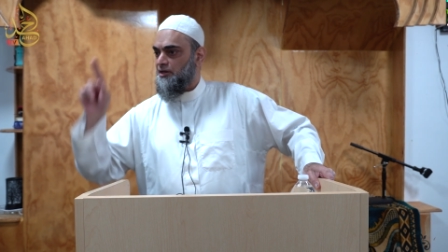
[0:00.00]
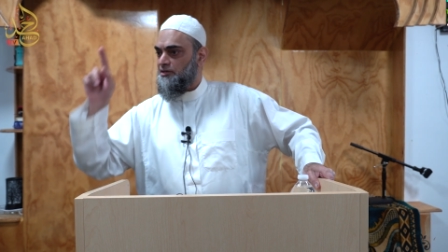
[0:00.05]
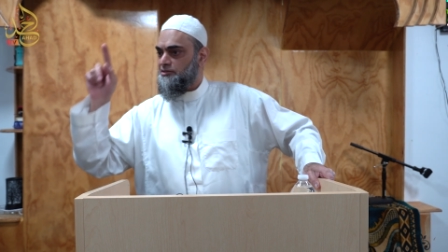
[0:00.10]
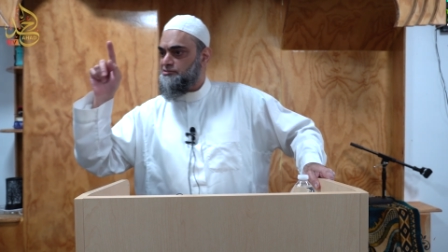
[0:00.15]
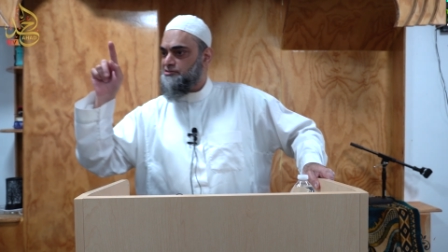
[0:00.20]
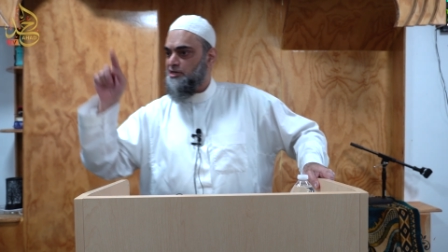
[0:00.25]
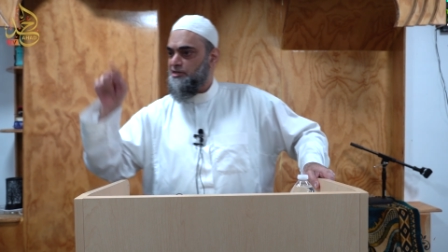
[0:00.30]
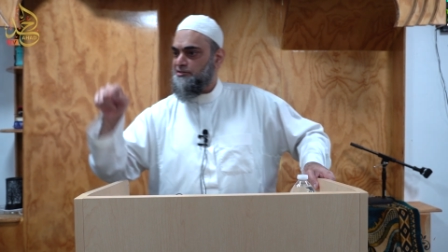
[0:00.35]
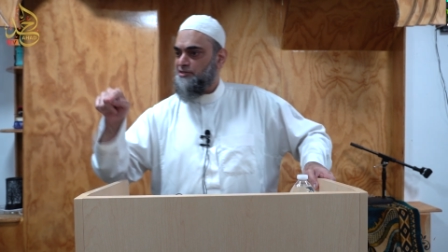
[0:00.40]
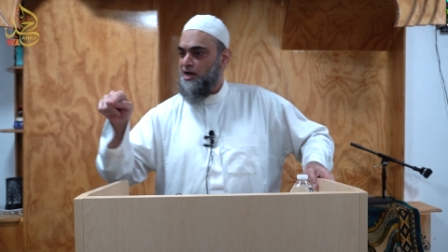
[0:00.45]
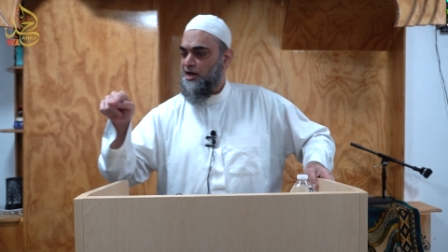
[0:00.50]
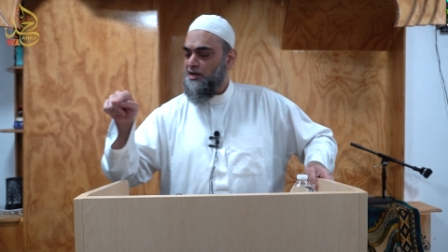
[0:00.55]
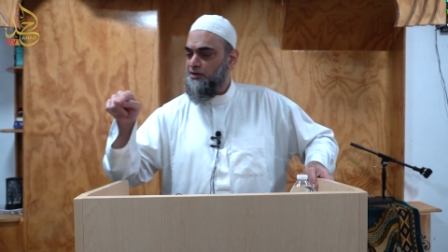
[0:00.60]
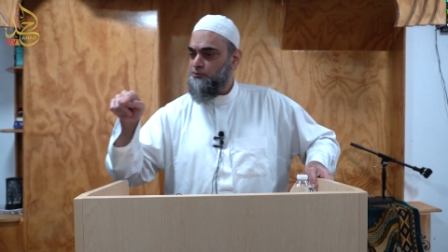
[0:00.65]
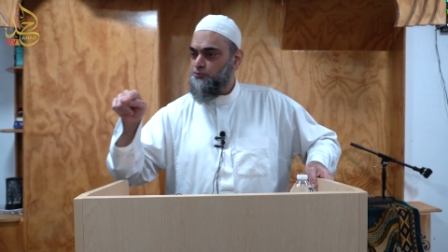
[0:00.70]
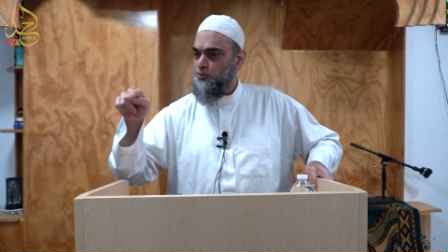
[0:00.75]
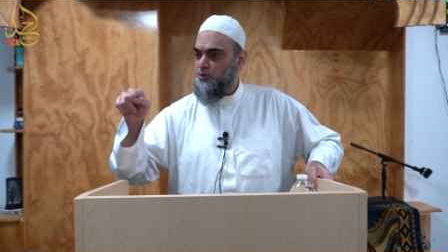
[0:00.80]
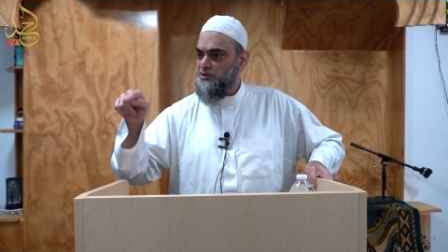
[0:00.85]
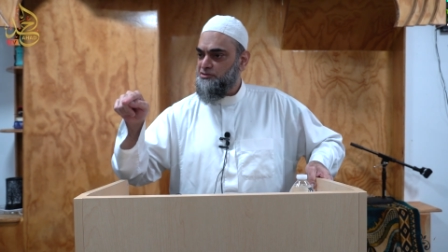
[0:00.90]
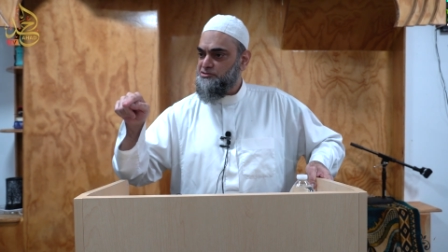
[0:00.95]

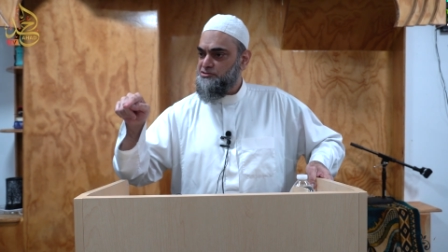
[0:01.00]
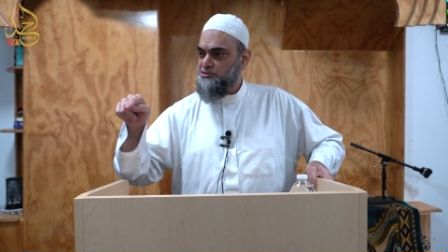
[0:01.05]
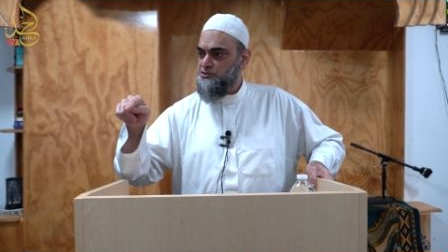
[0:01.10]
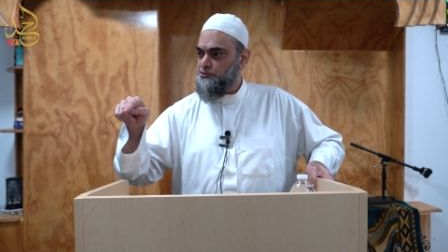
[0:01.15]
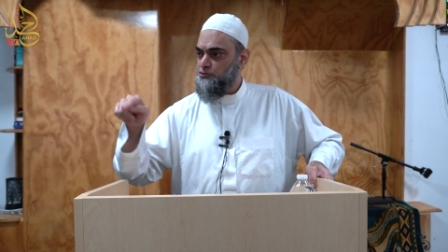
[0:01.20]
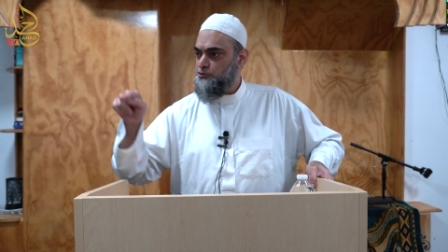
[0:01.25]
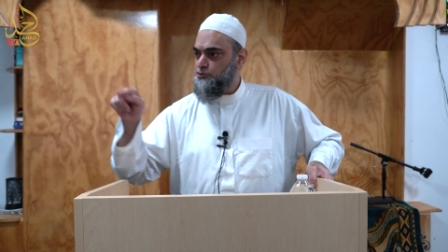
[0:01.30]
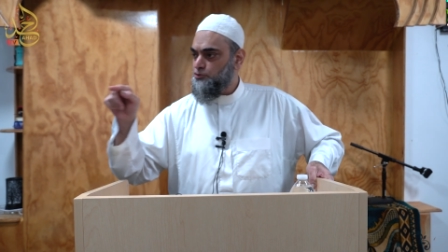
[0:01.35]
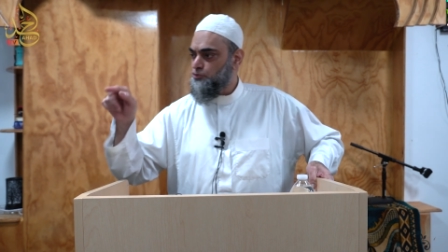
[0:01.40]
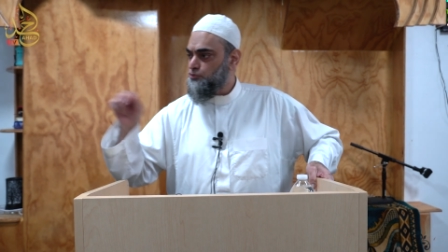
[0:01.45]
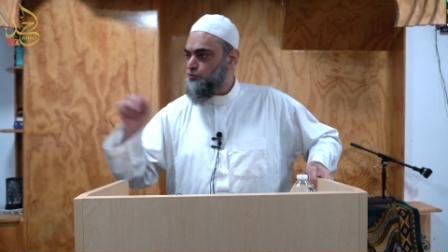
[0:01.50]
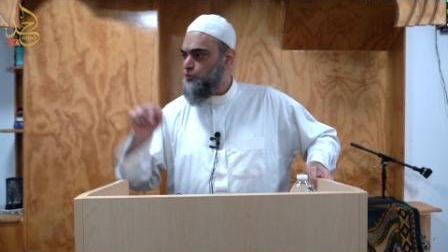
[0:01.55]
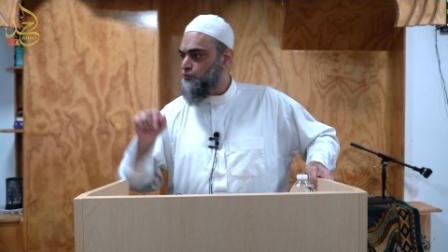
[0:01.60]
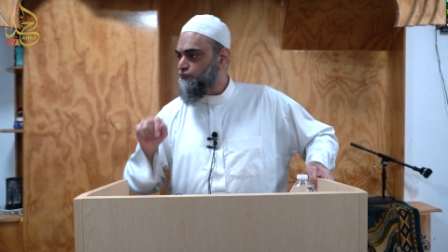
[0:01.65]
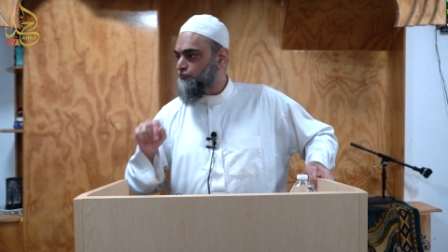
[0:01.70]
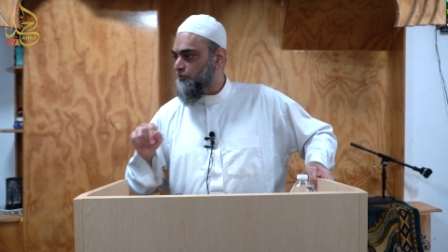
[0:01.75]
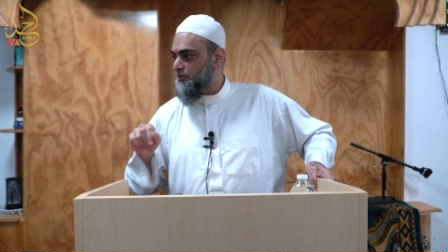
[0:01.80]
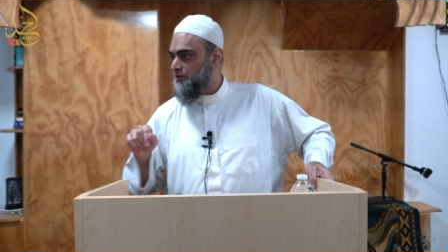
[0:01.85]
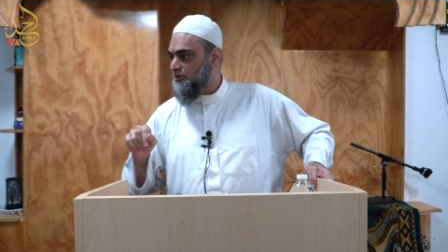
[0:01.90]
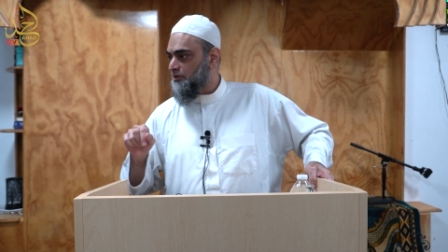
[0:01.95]
Shaitan wants you to do
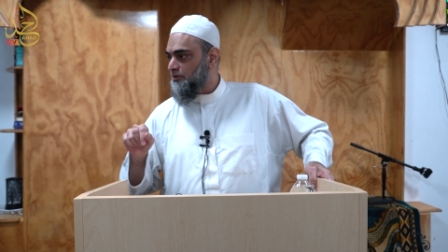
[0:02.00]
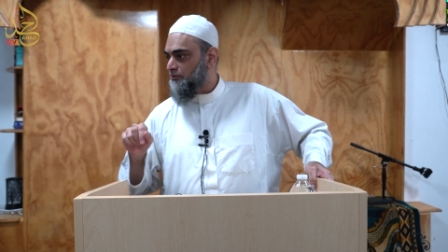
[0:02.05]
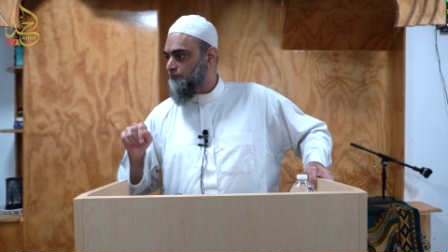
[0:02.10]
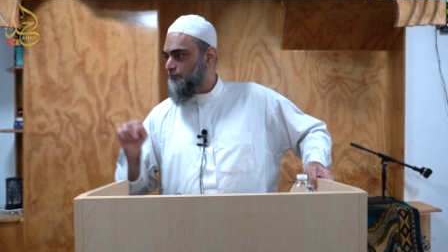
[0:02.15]
kufr.